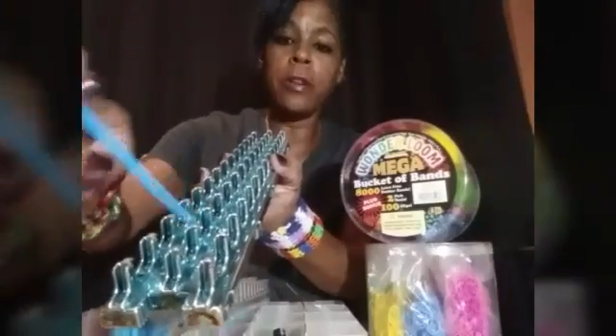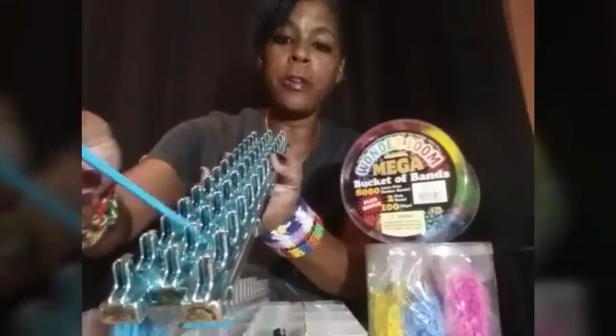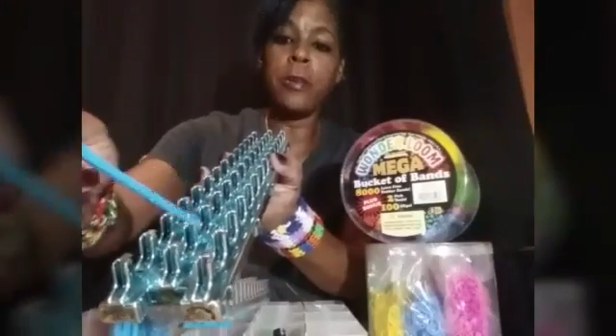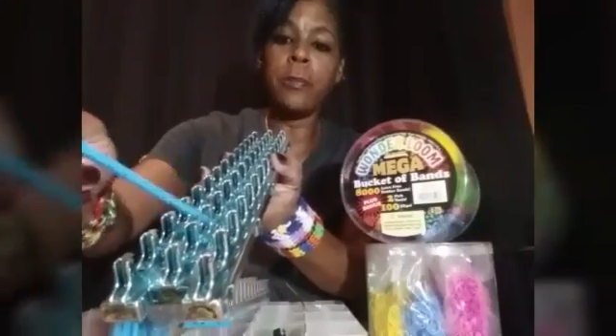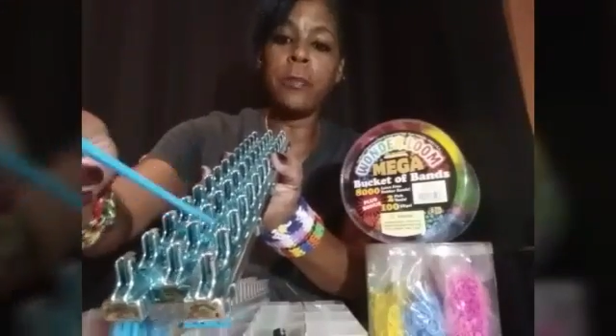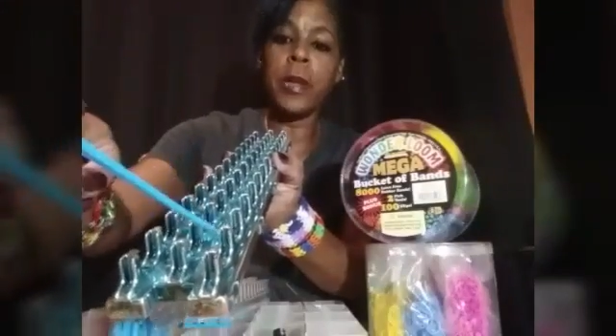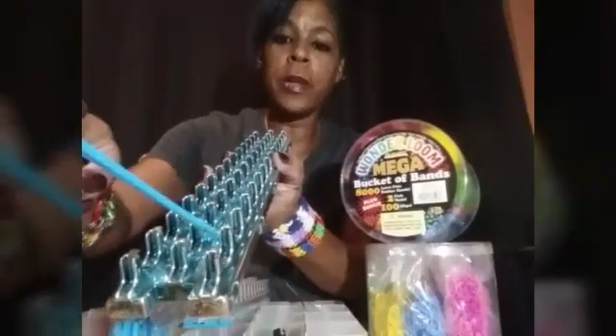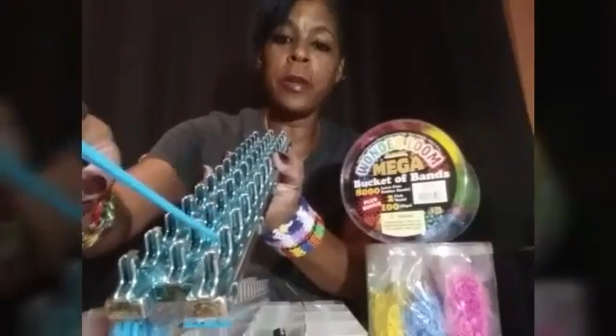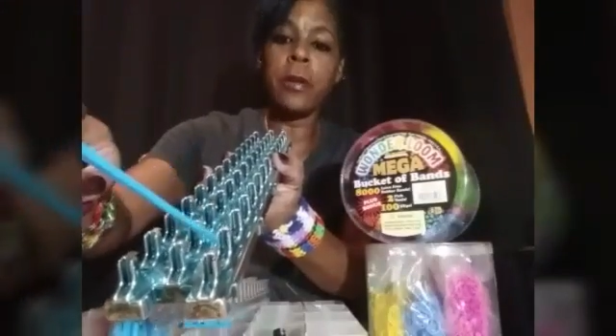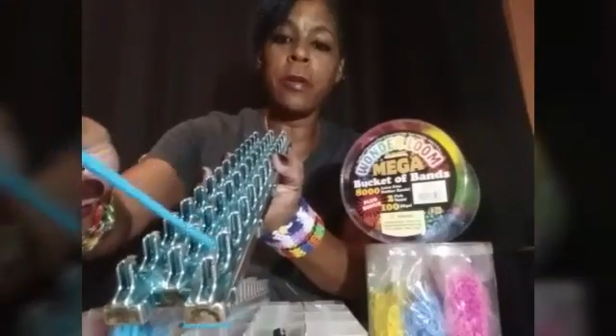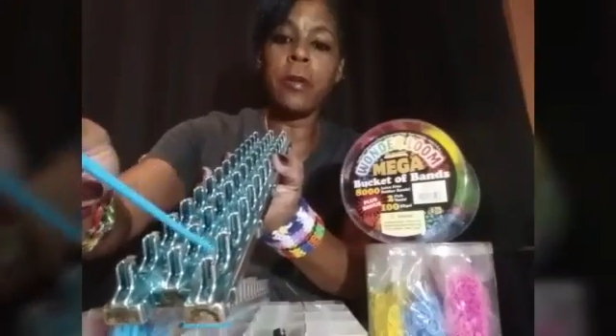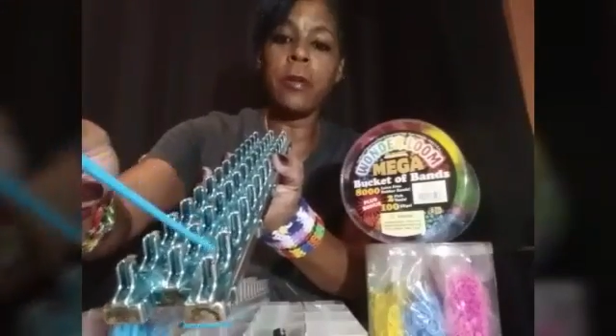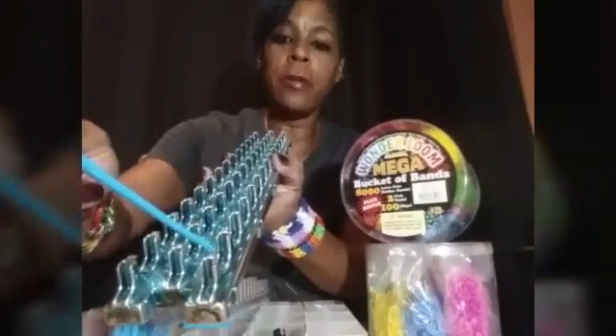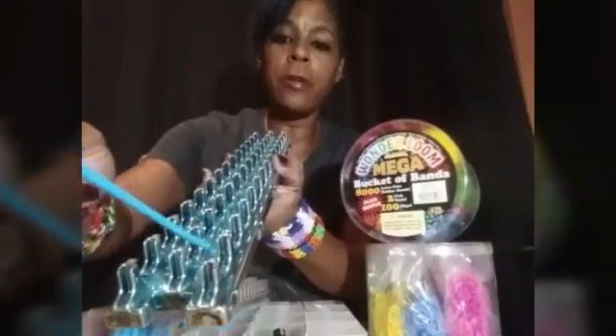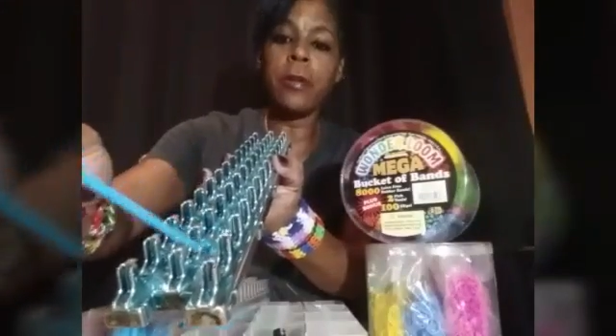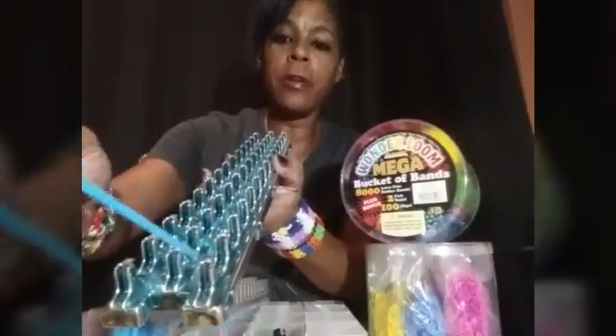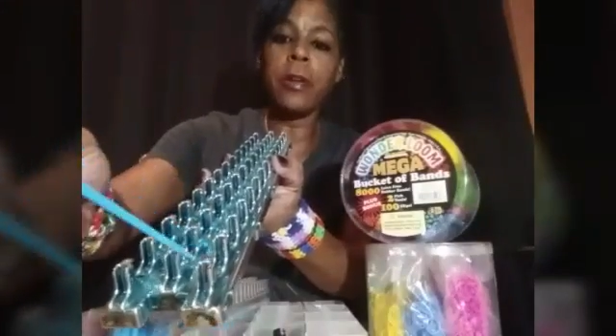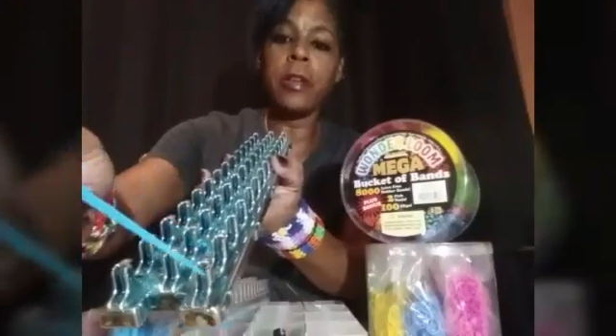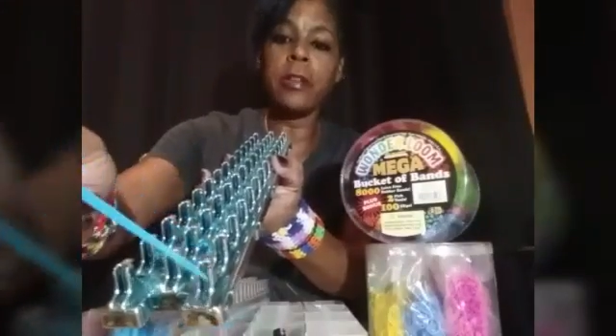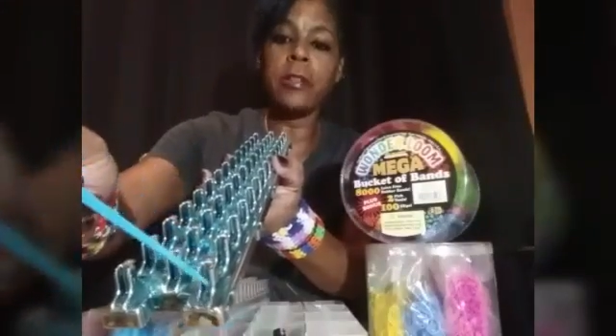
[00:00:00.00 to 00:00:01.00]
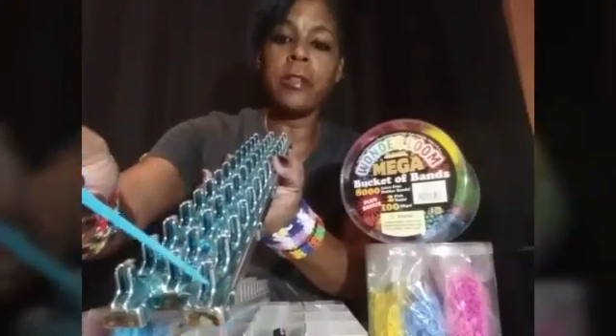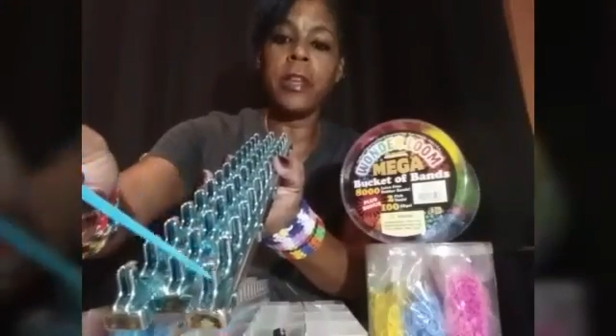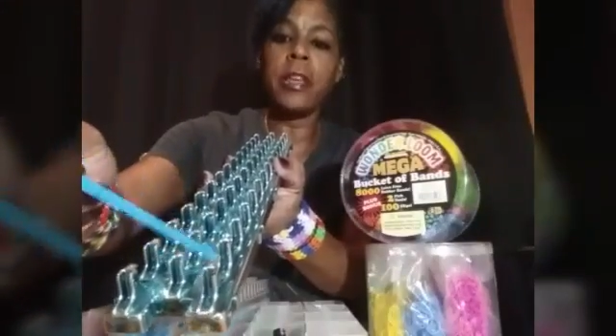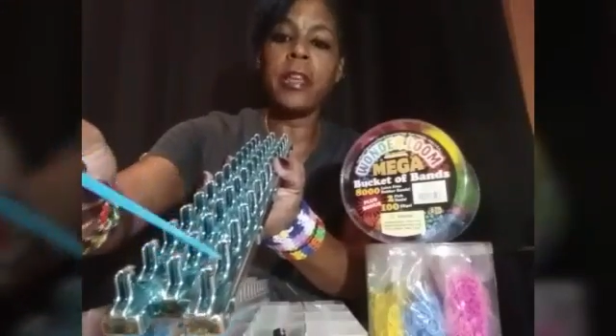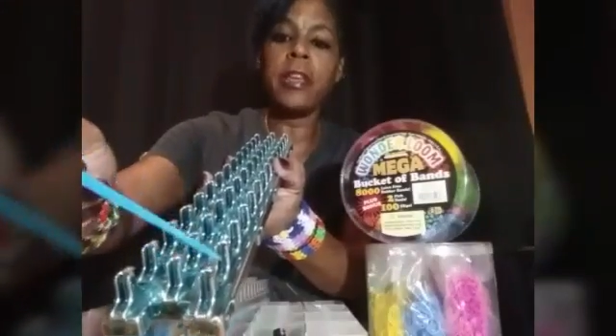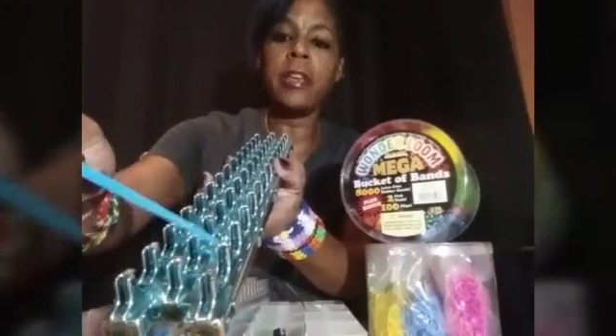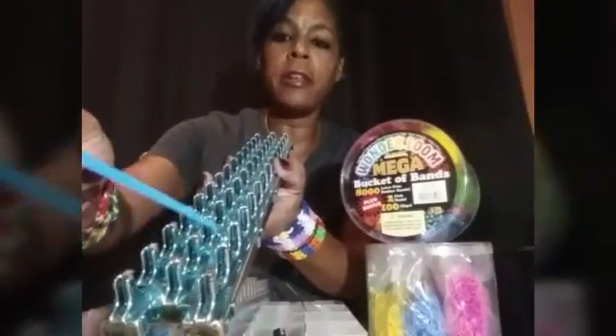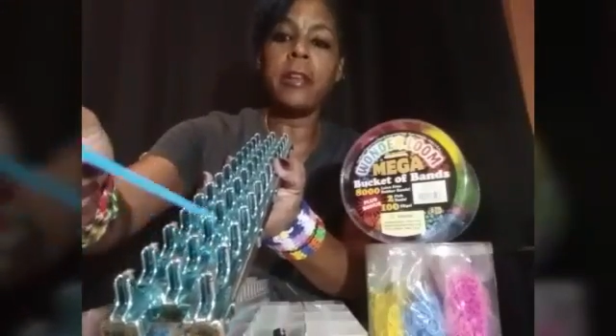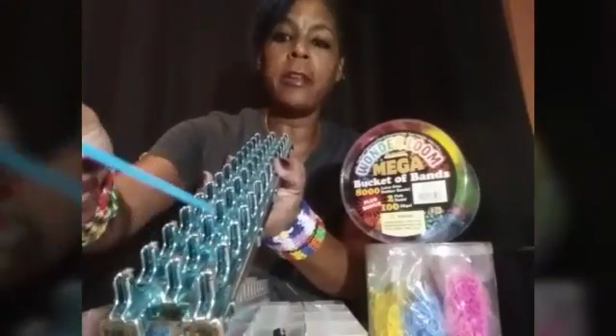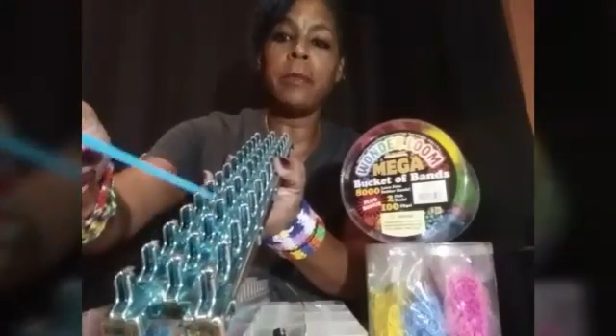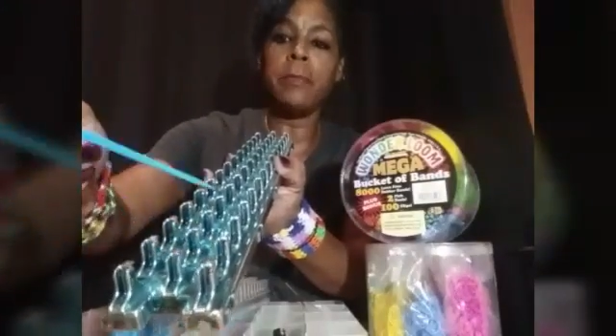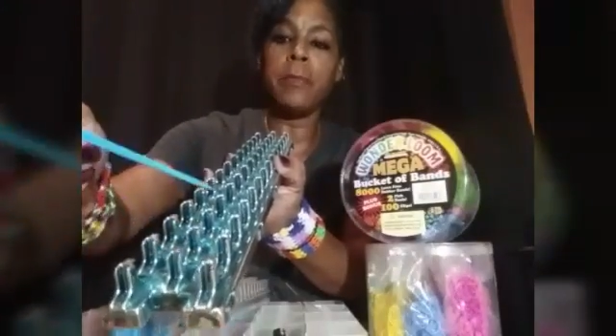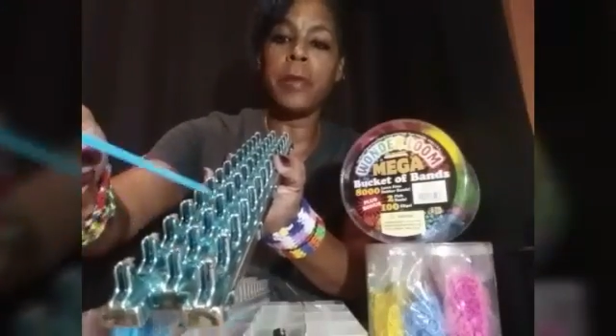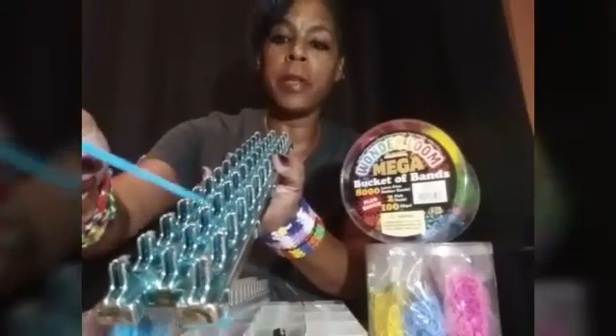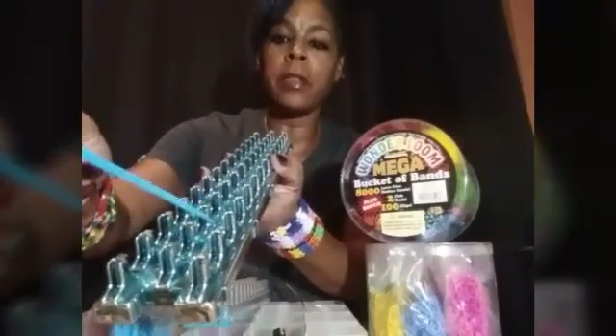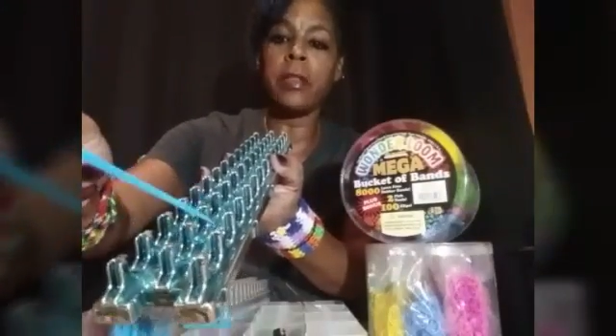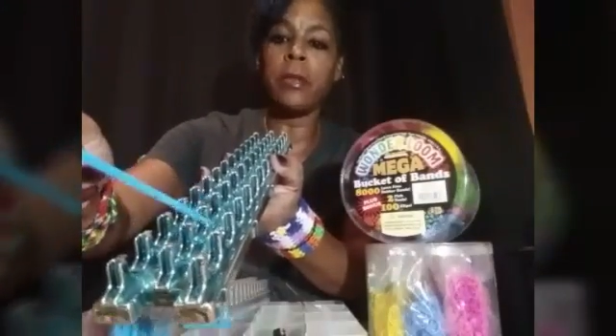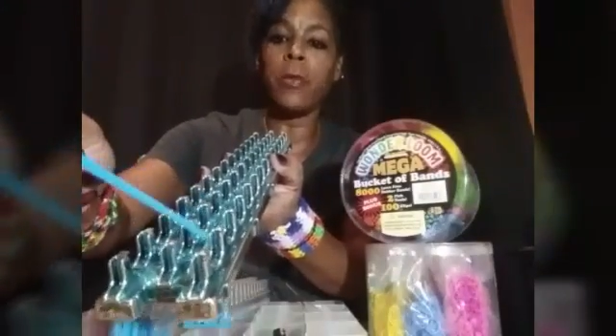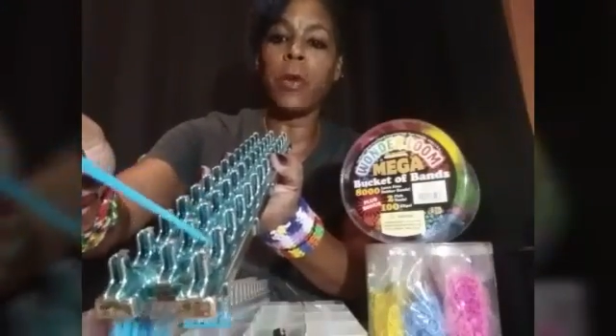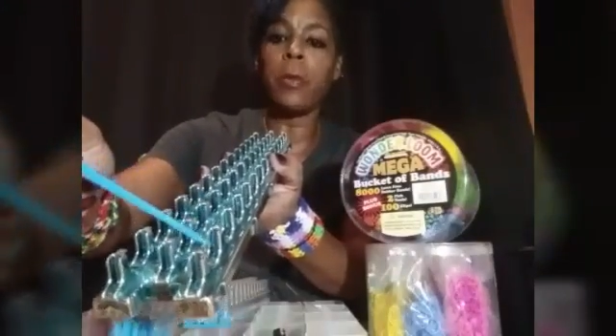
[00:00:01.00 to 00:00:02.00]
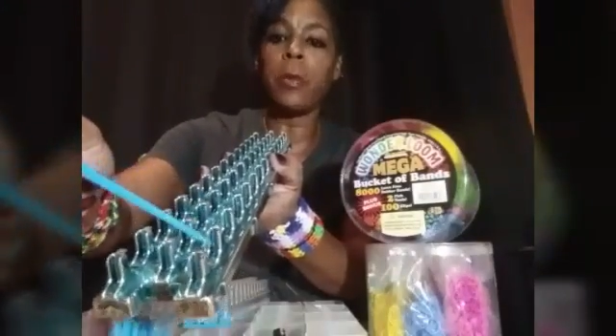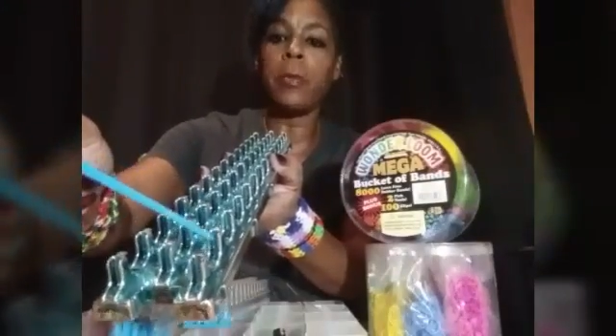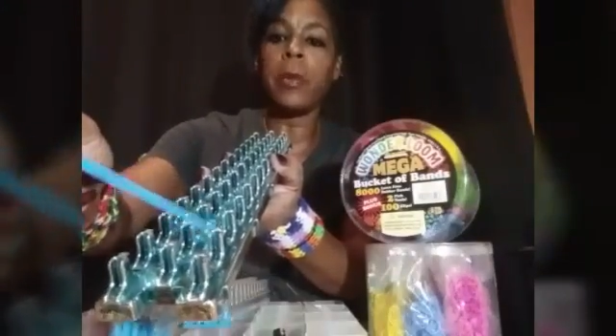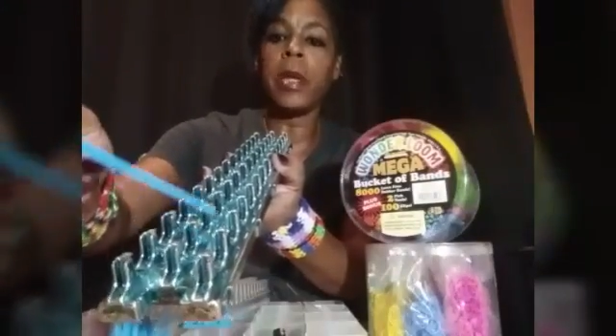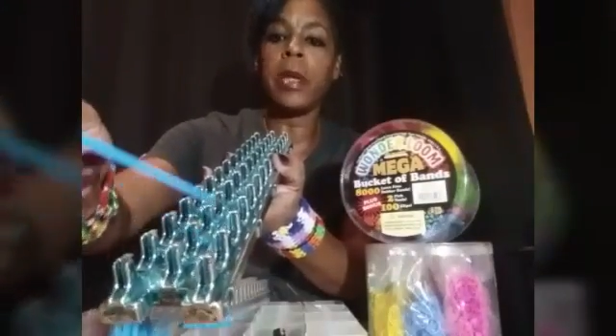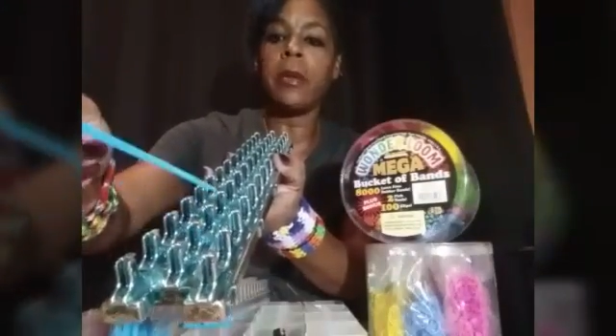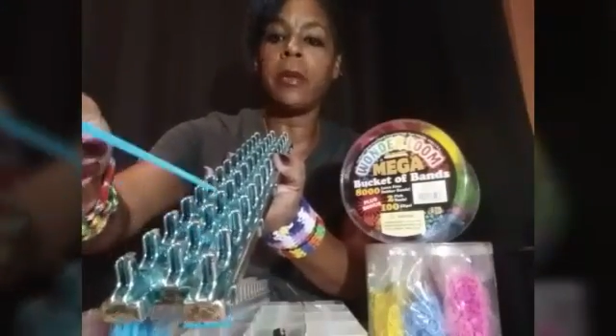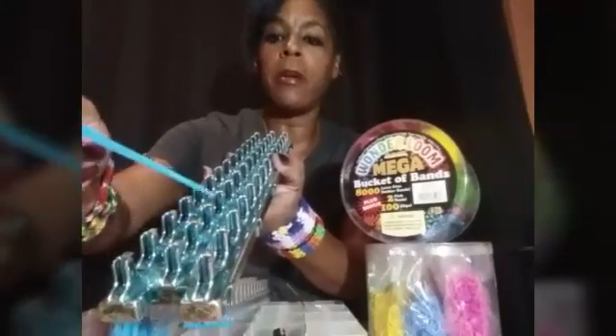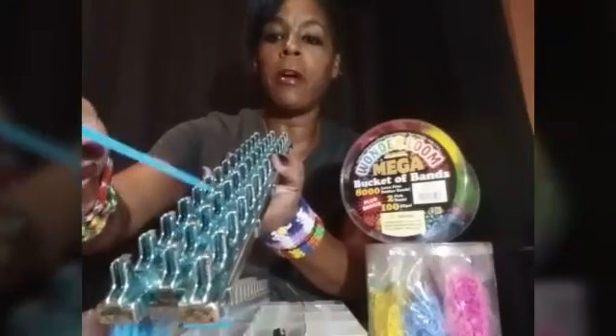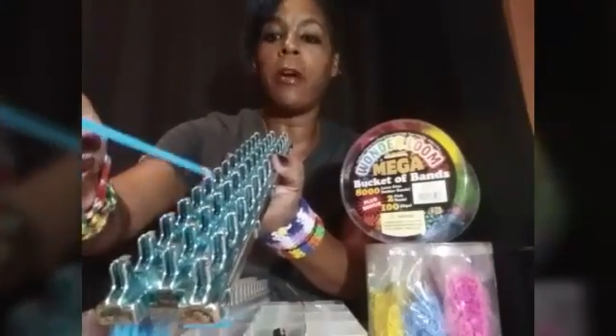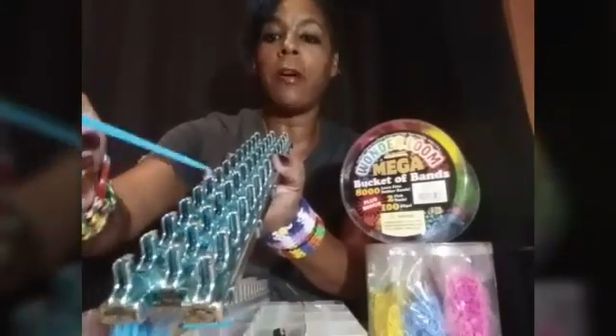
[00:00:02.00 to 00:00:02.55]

And your picker, you're going to take it and pick the rubber band